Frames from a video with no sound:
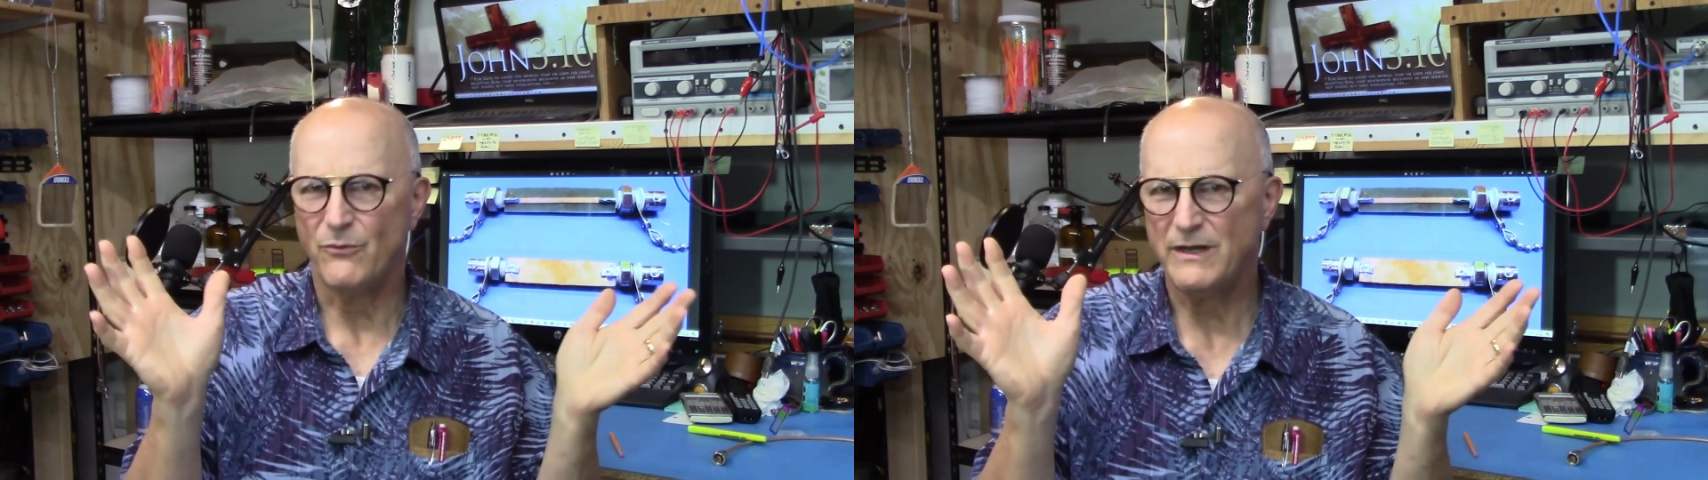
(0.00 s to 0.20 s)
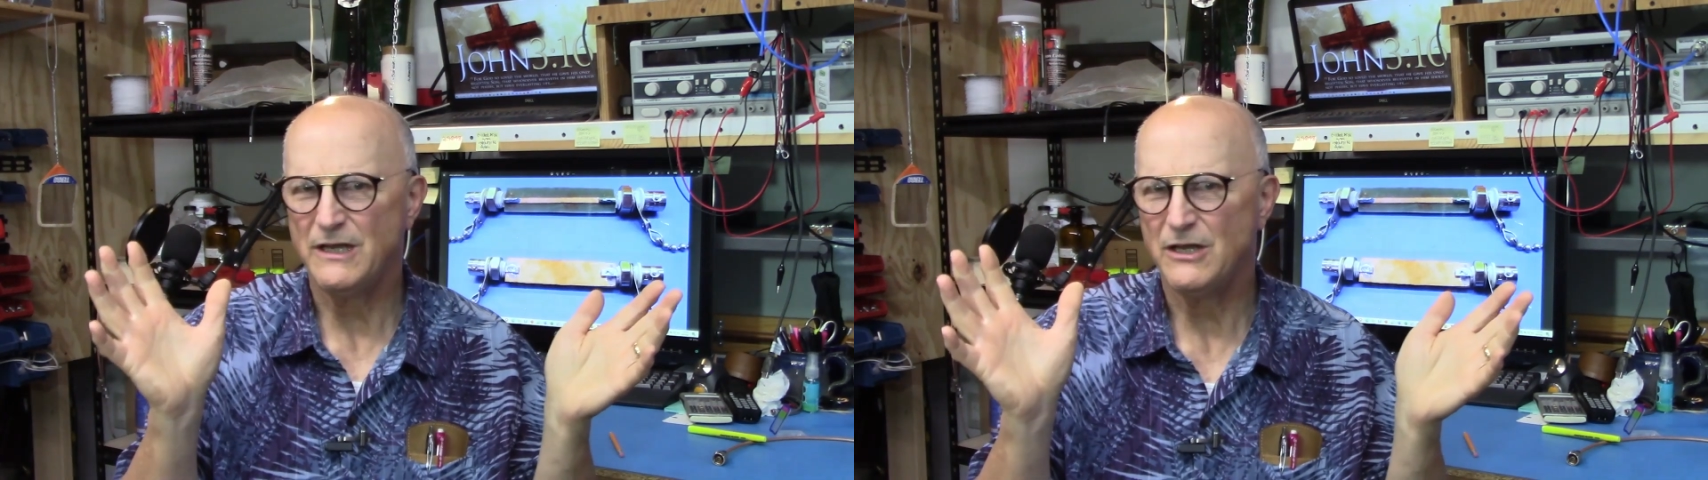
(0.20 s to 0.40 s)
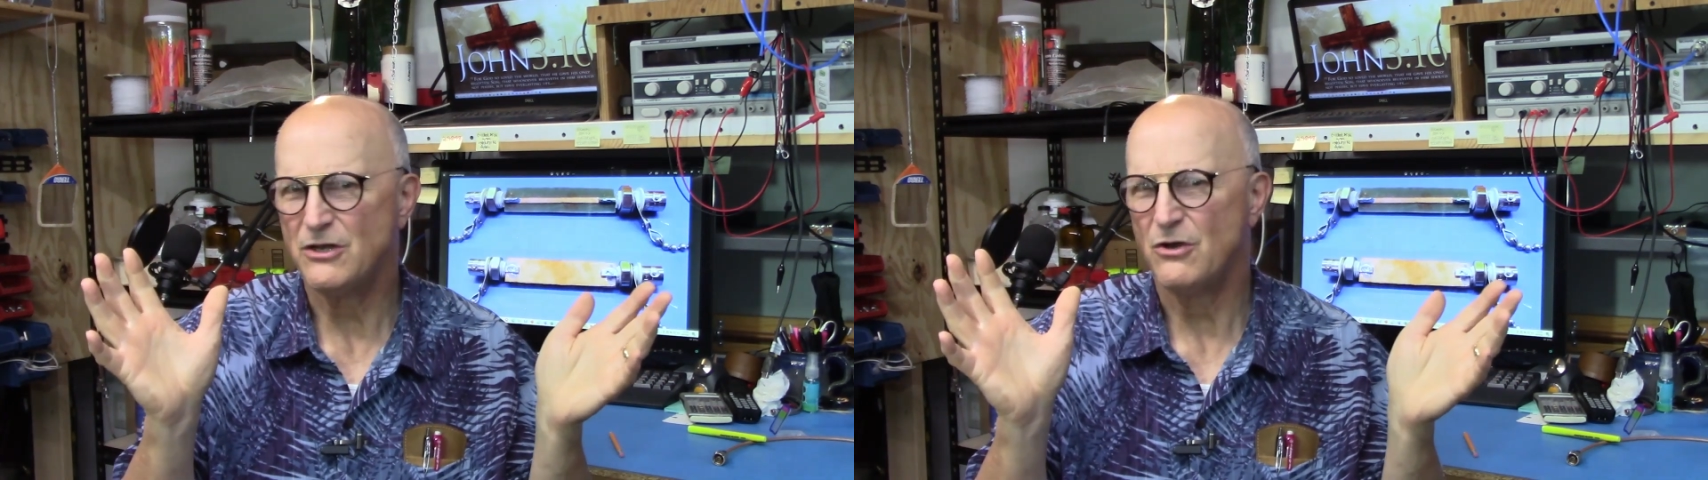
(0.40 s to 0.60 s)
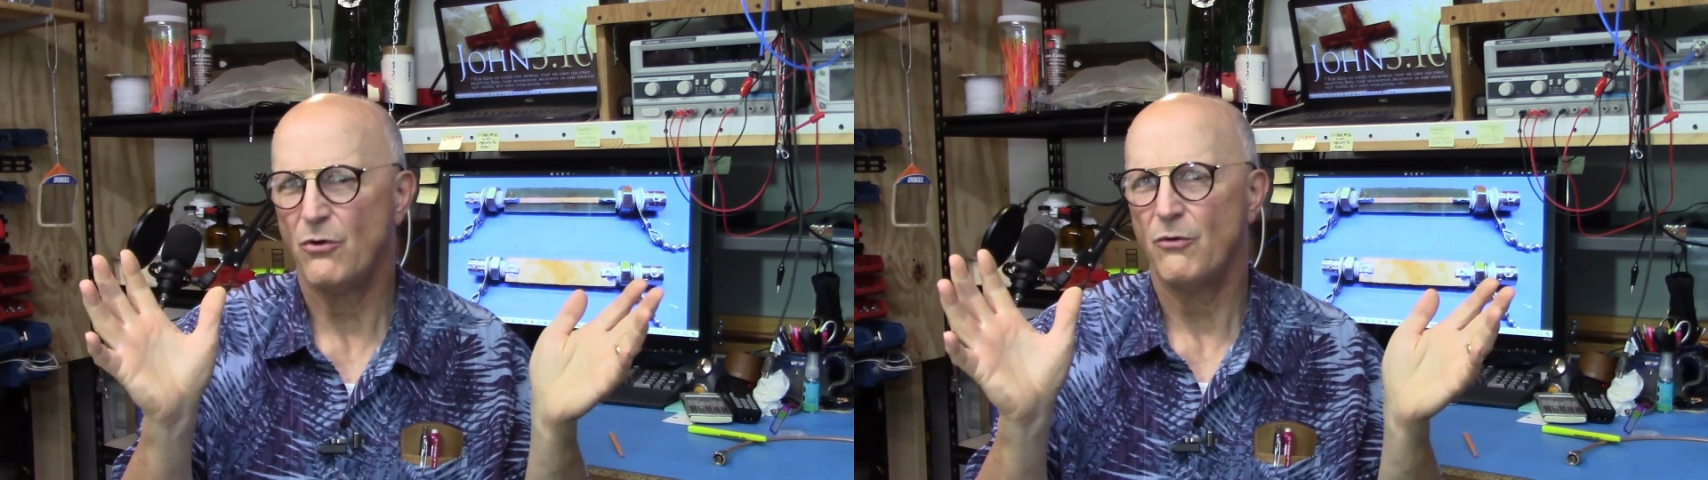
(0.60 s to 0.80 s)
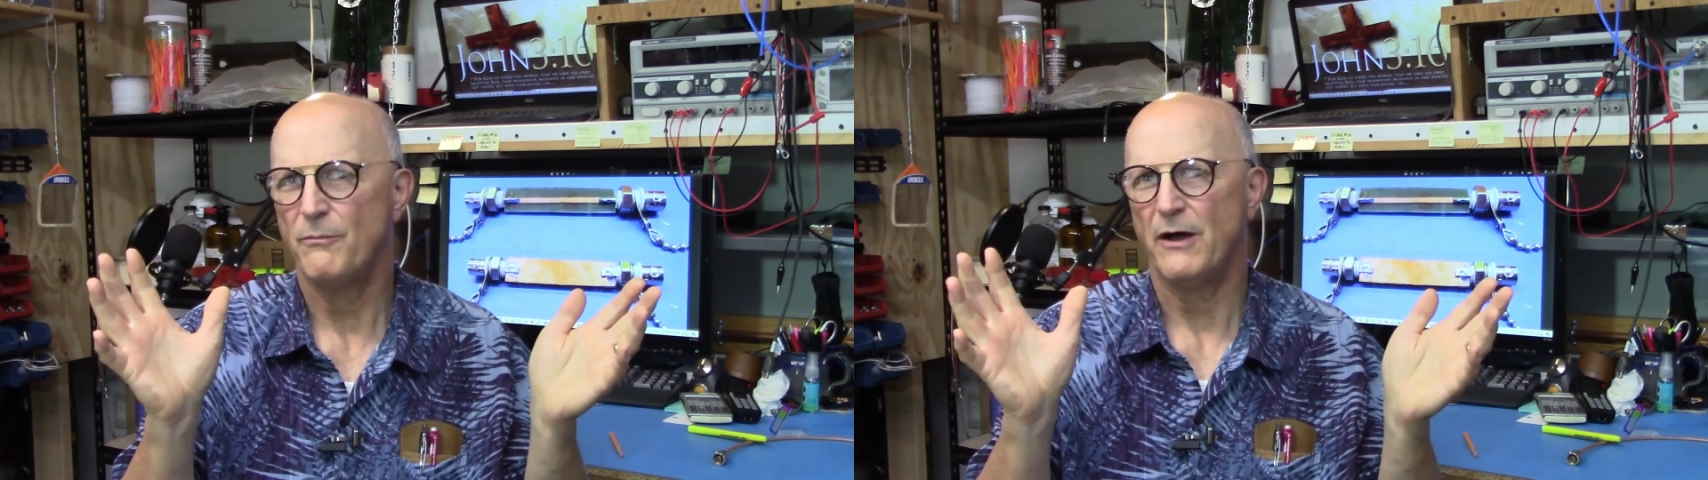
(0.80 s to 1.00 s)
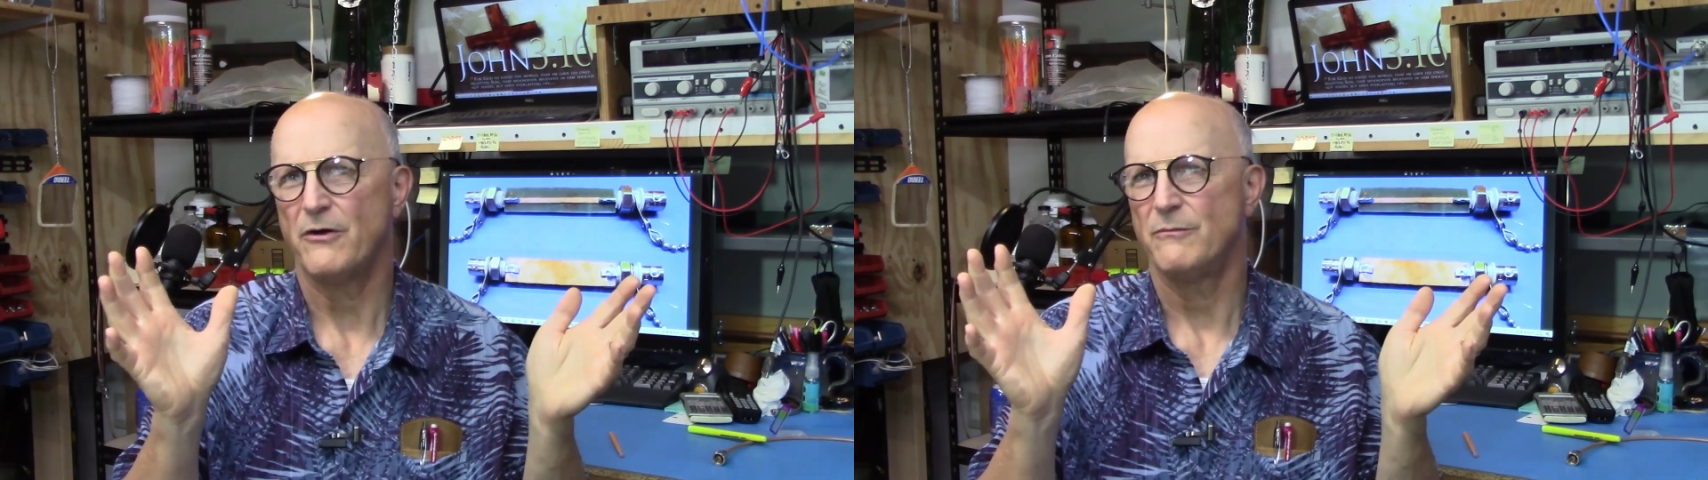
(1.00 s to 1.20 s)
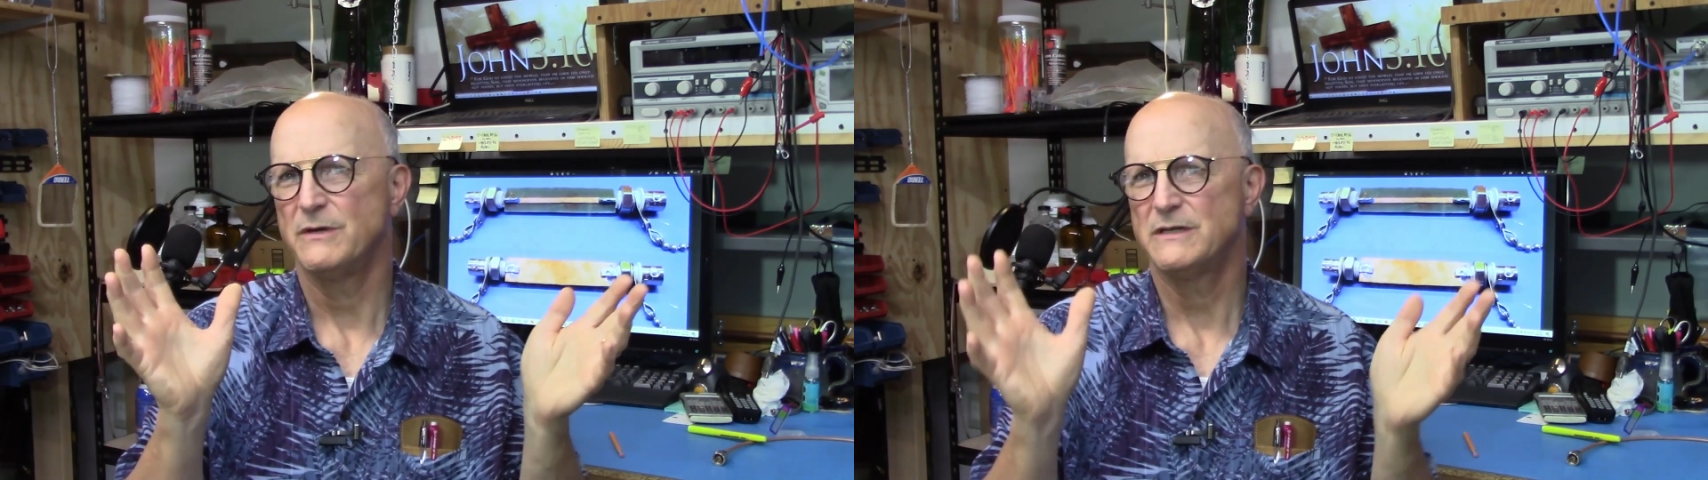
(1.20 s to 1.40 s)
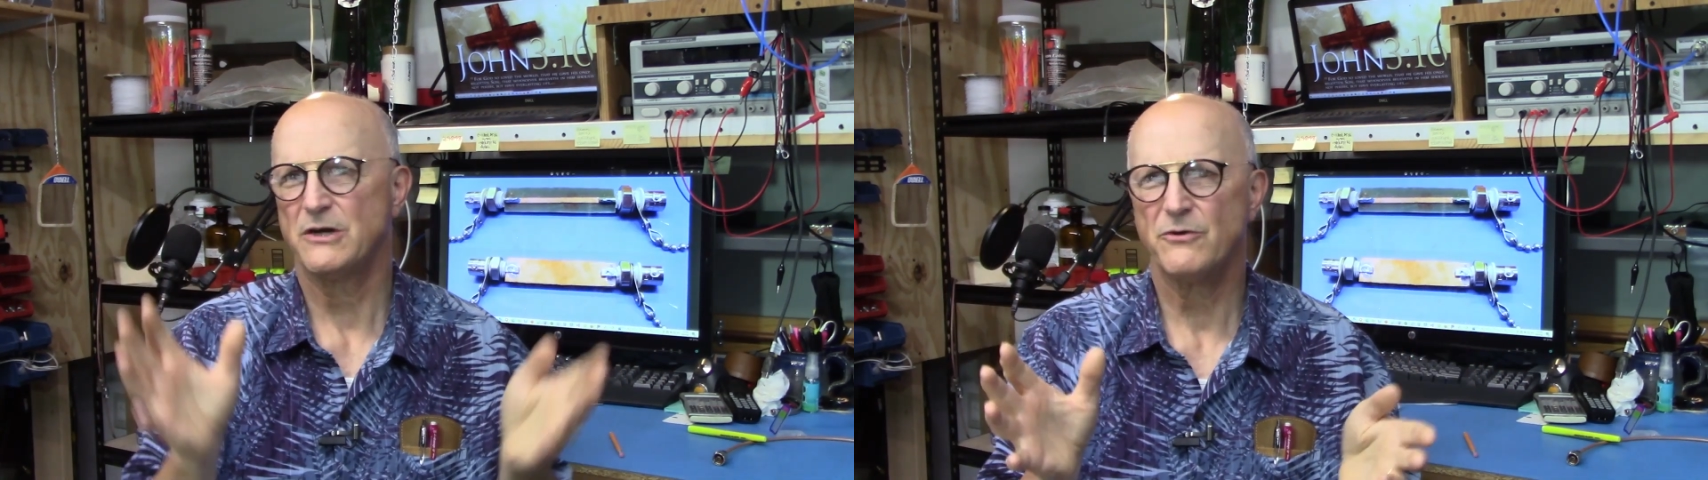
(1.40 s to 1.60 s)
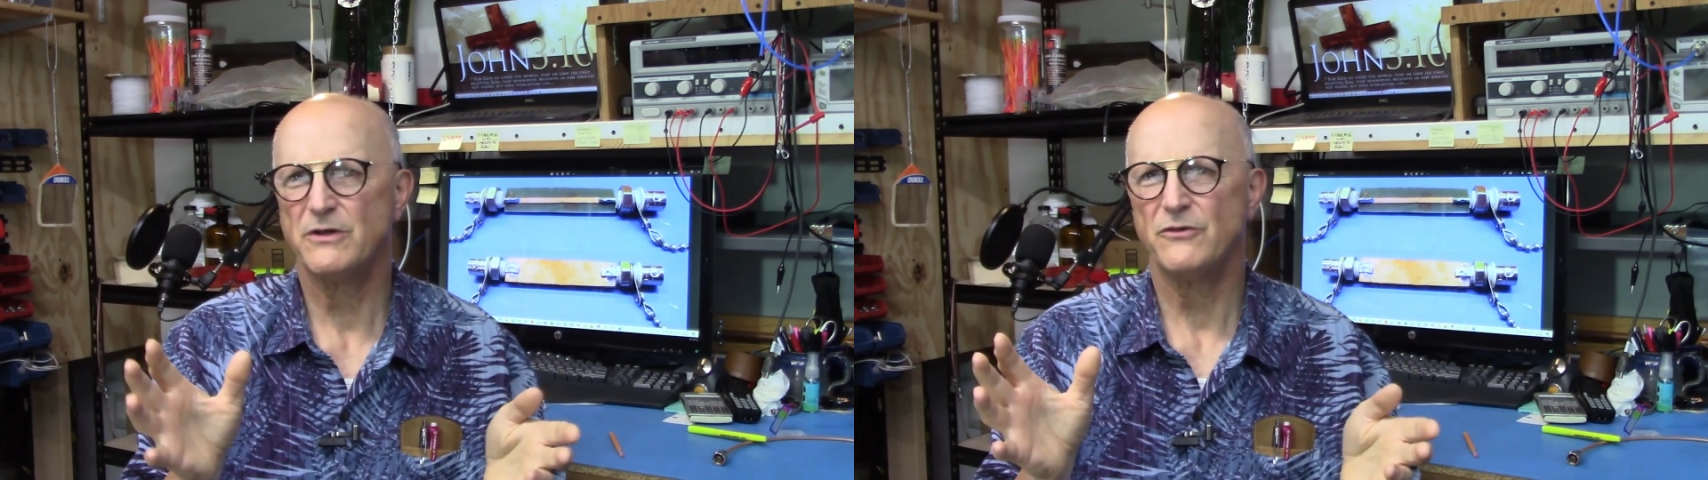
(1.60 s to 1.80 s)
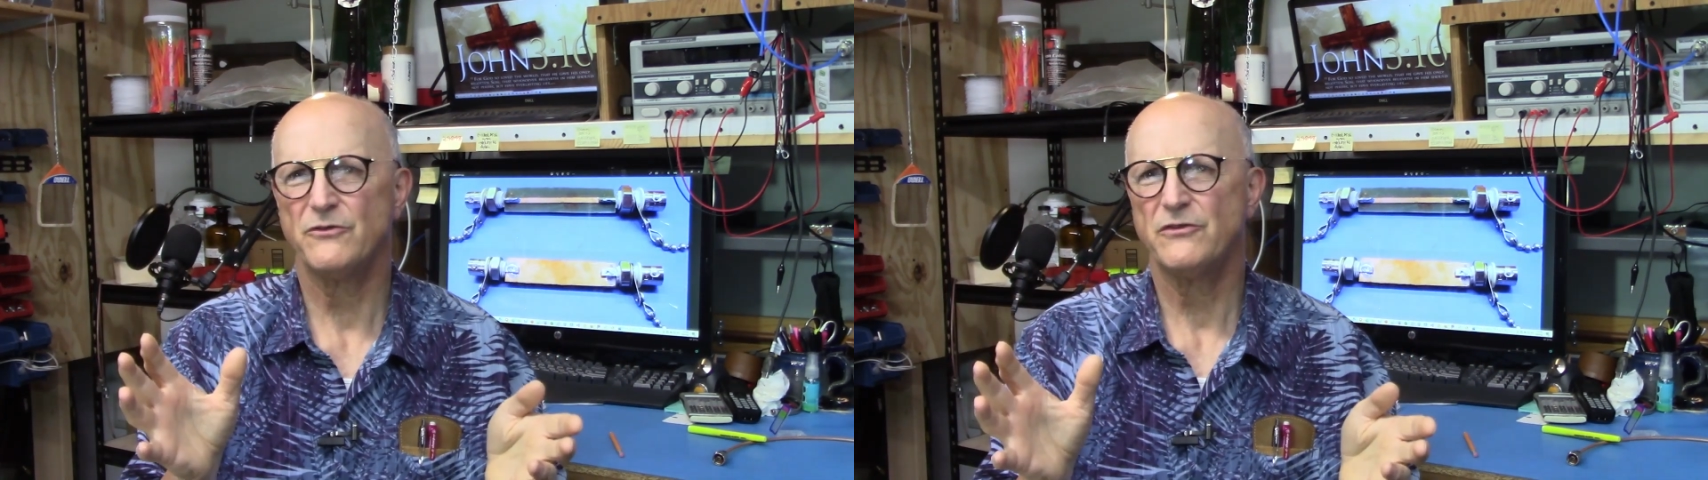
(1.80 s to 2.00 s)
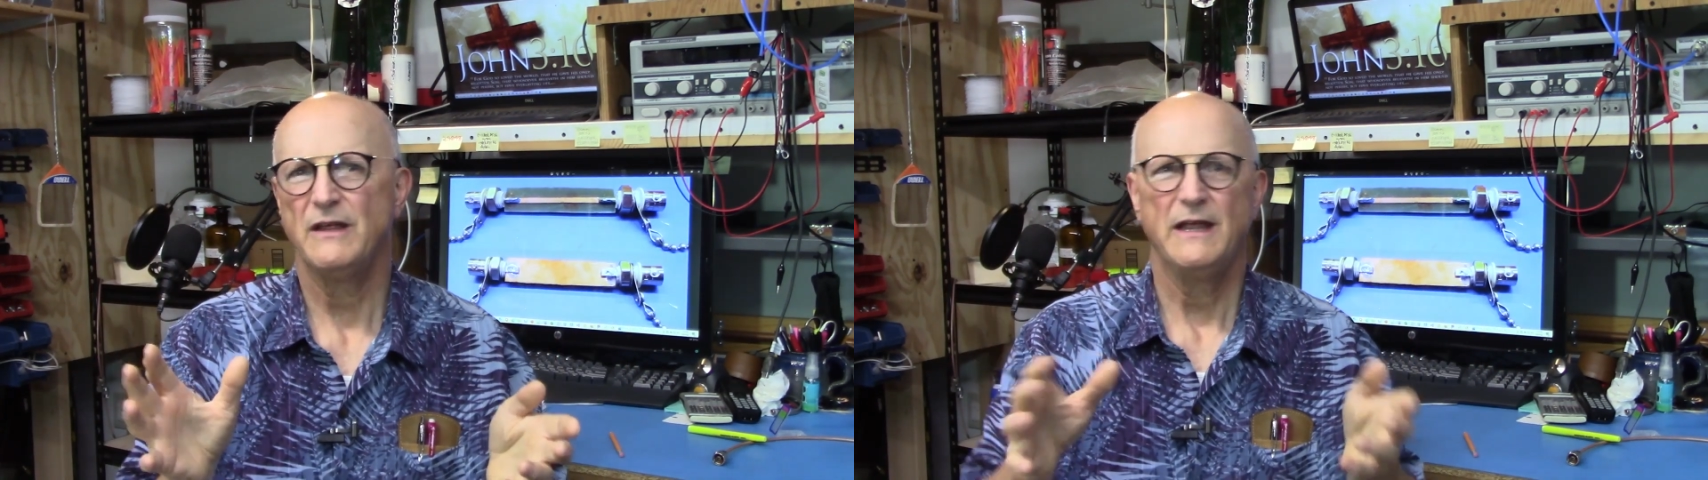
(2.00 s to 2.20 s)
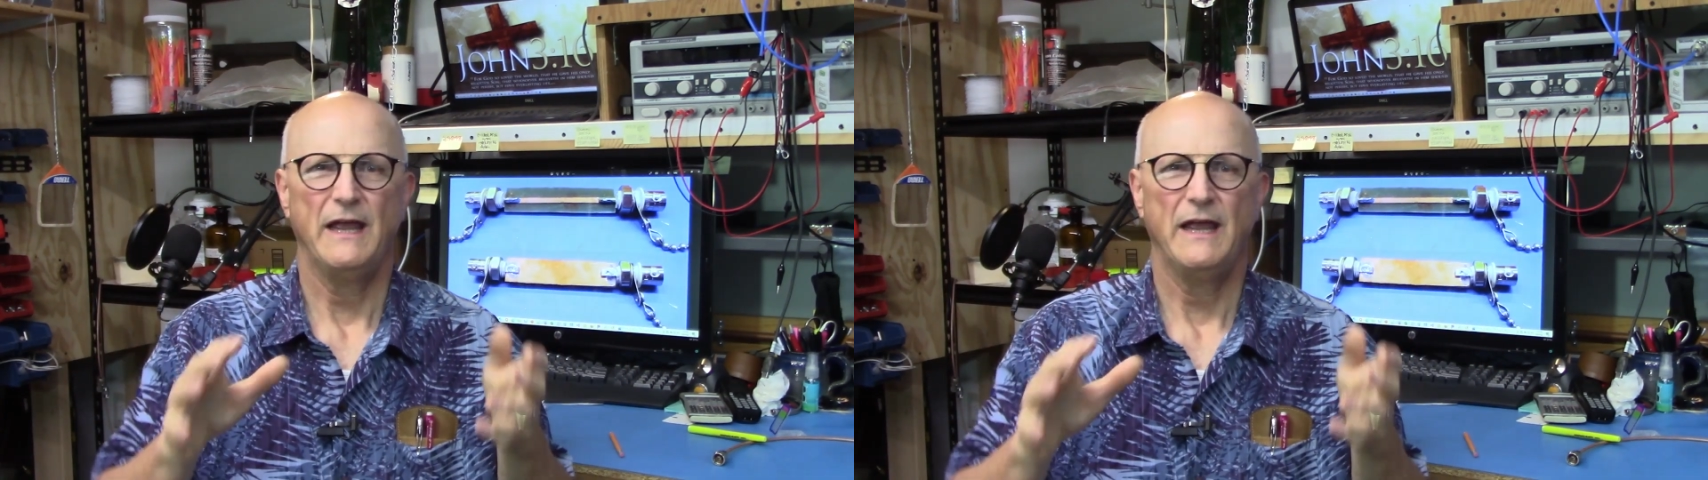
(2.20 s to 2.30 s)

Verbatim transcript: we need to know about our materials